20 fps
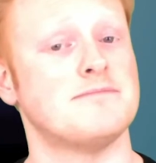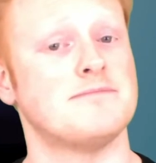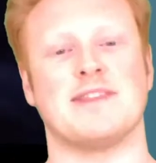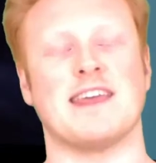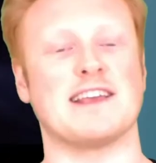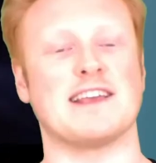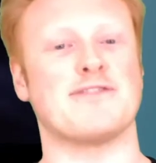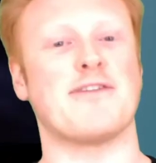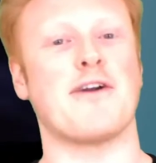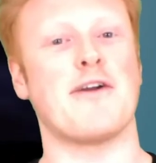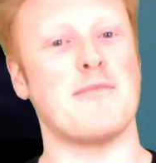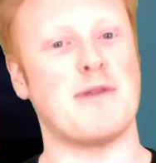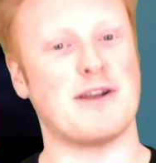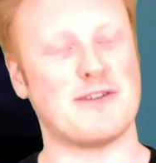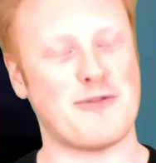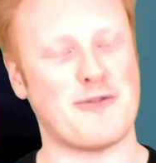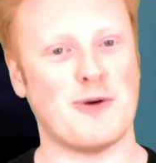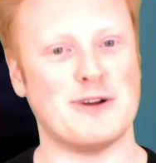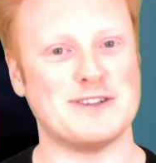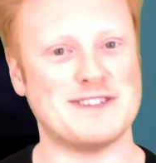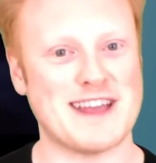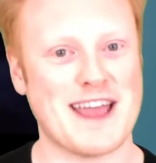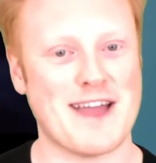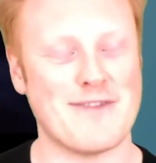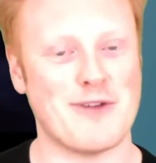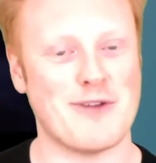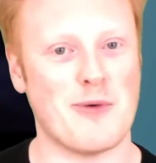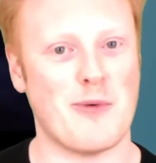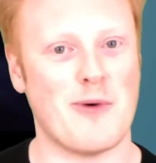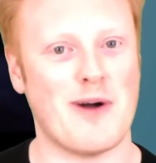Thanks very much for watching,
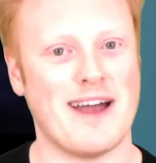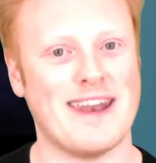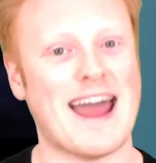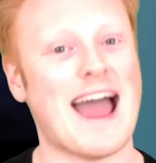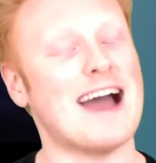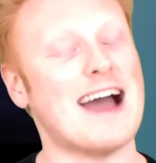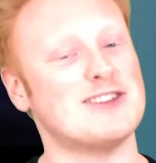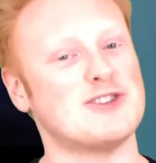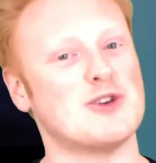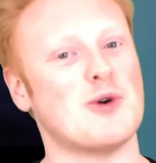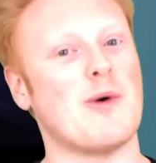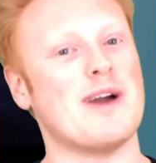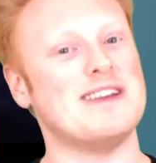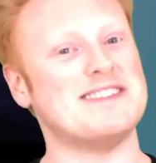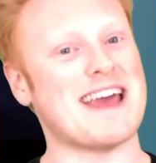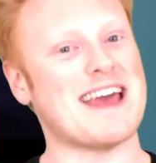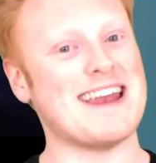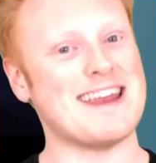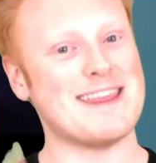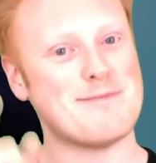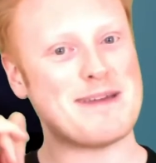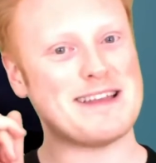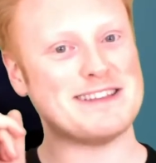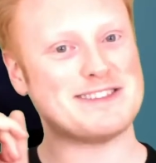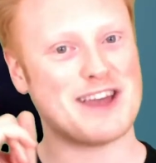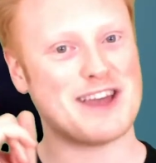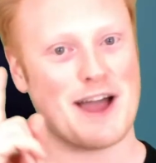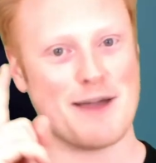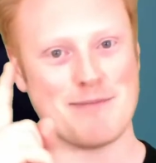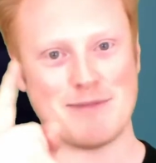everyone, as always, and in the
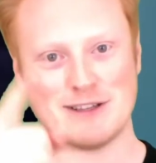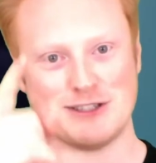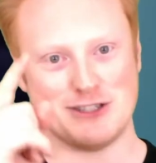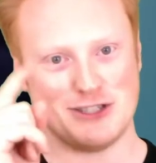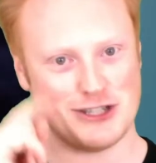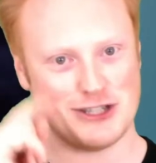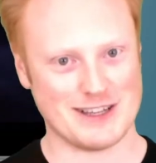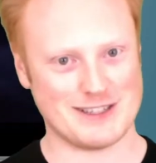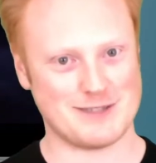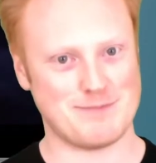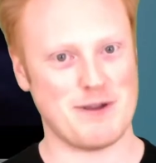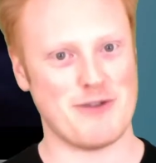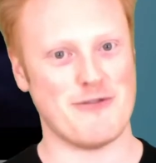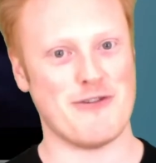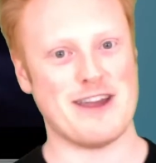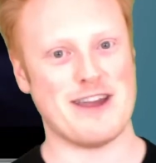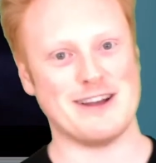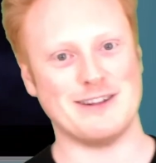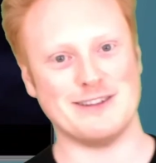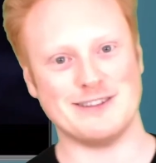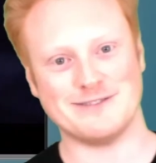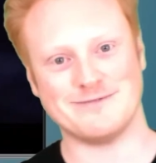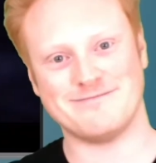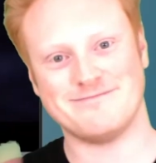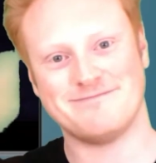meantime, just be real.